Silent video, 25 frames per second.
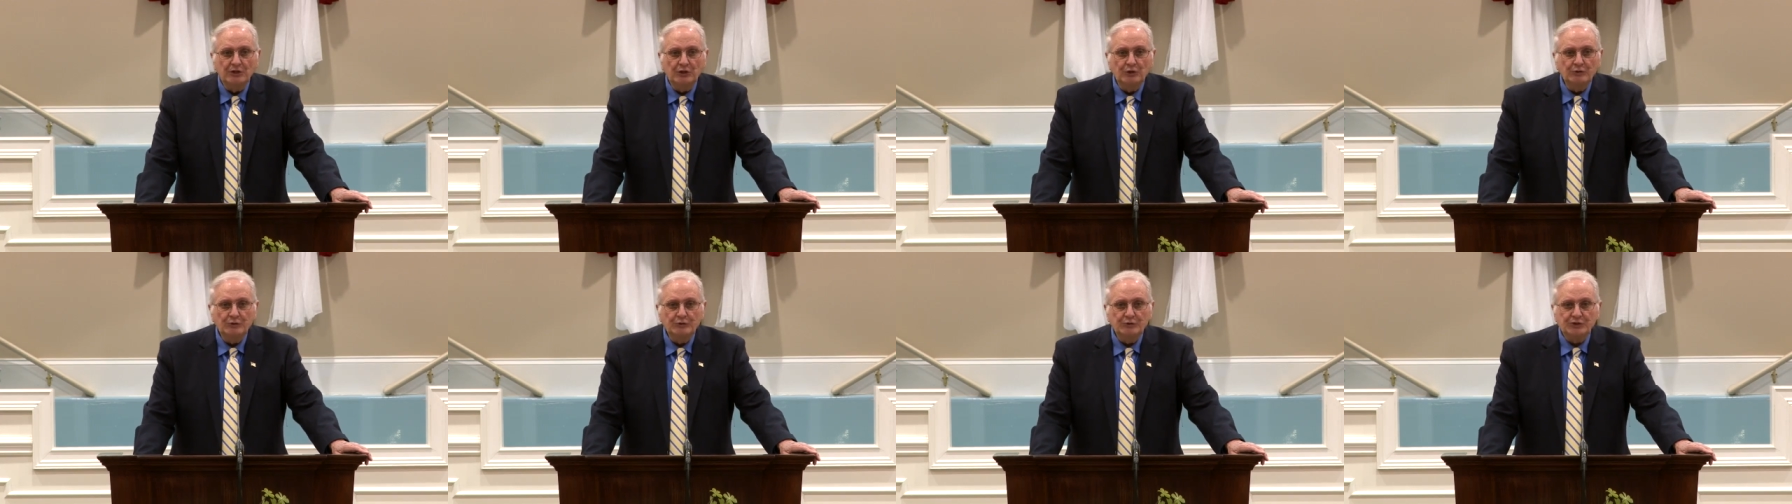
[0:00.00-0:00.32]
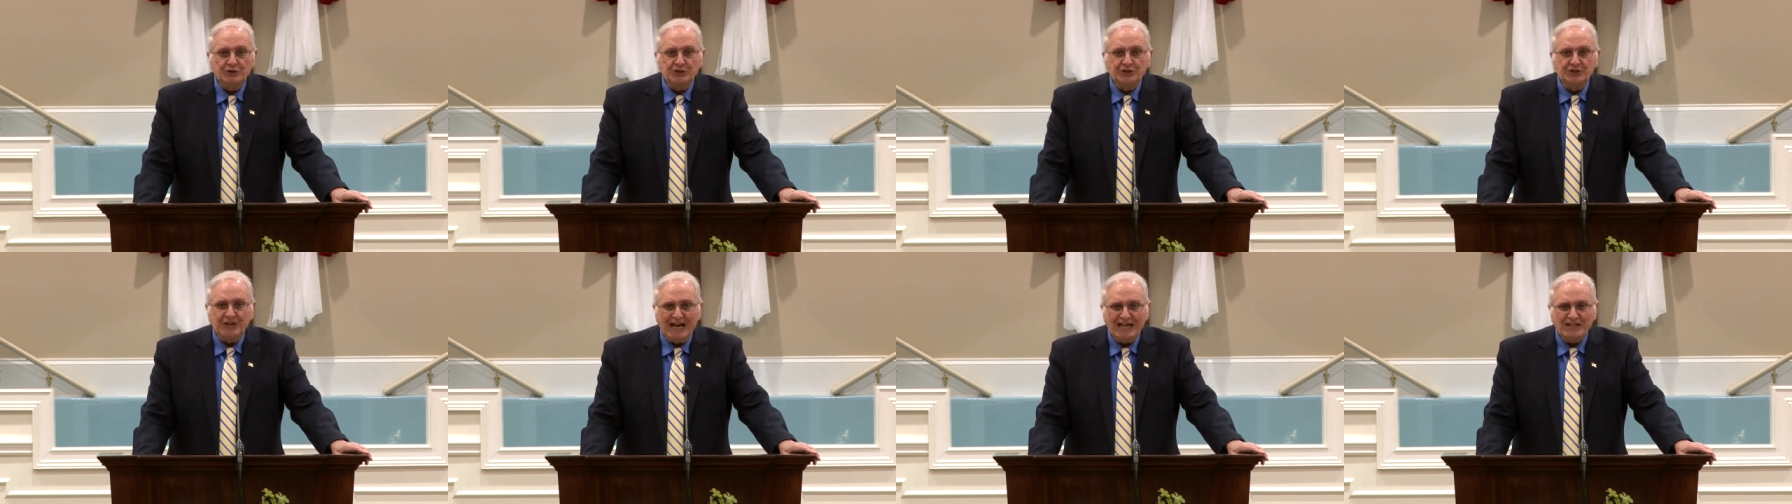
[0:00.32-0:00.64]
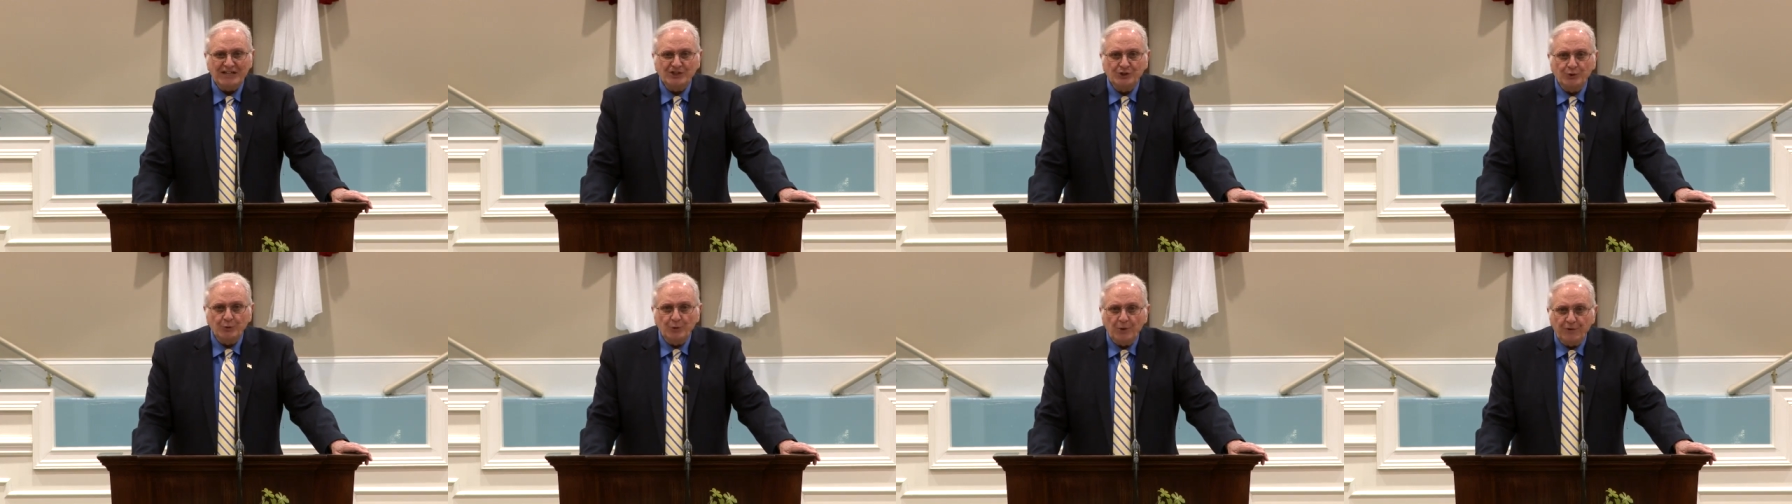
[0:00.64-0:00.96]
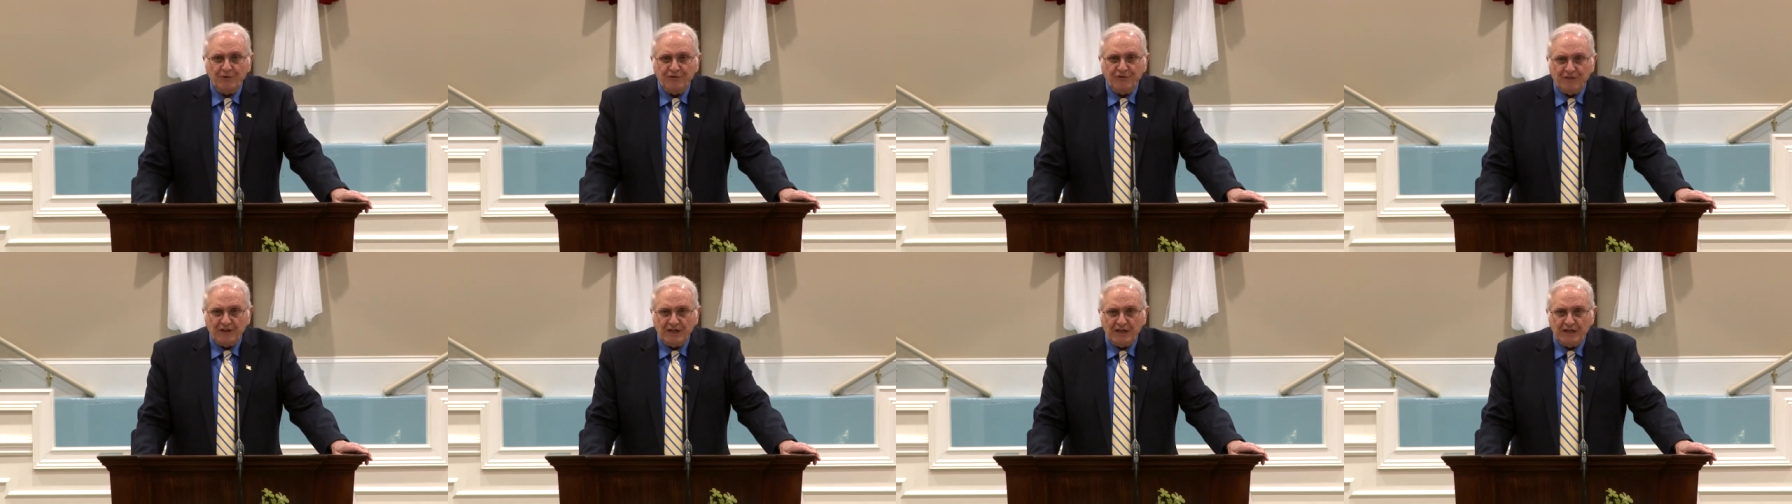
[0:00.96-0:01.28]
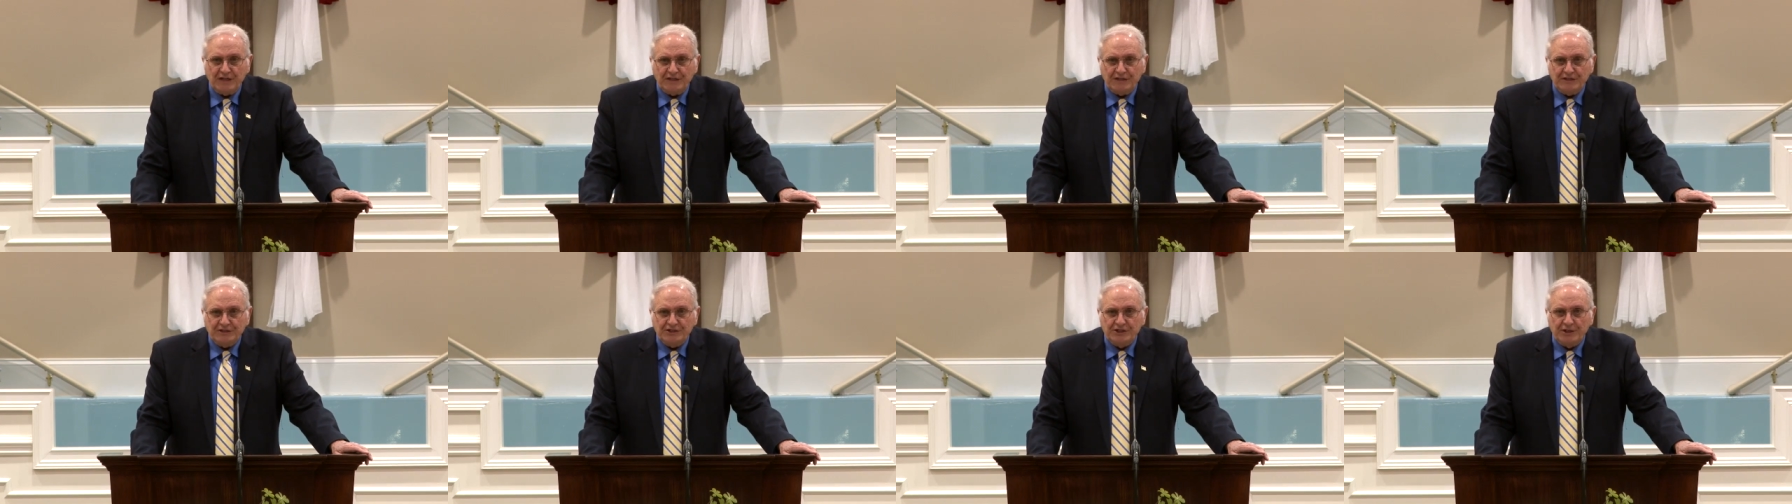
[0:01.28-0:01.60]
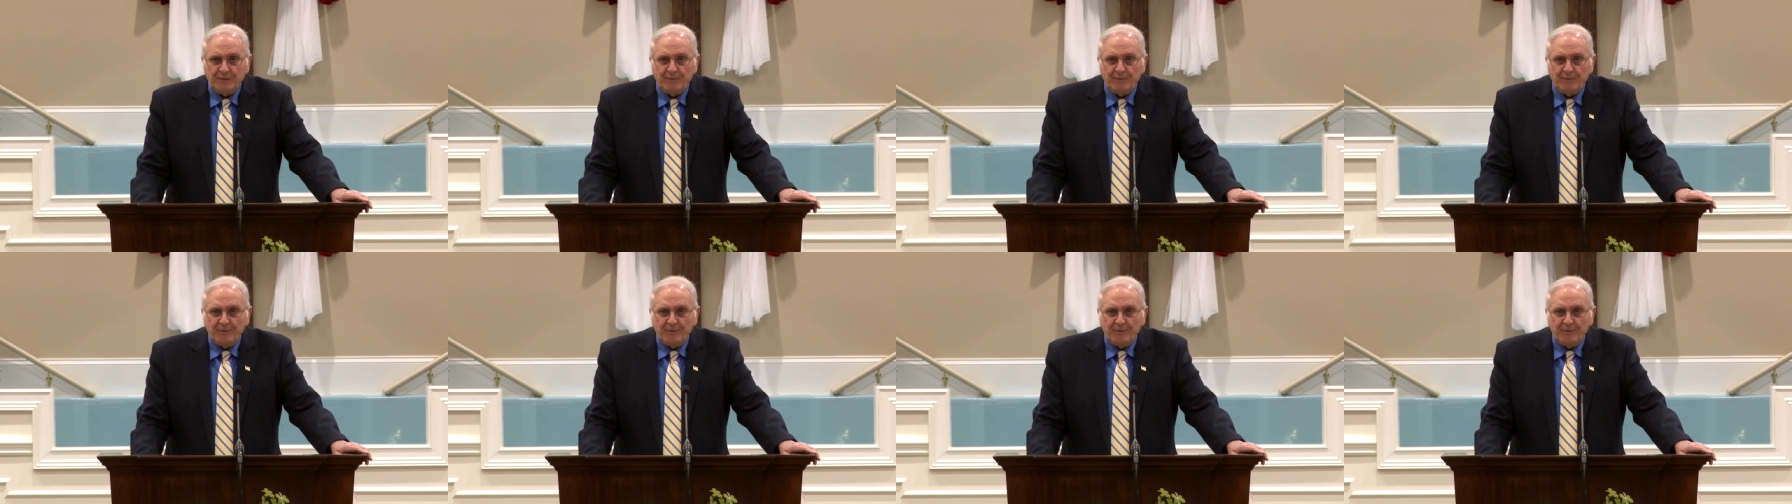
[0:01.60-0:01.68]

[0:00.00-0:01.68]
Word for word: use natural things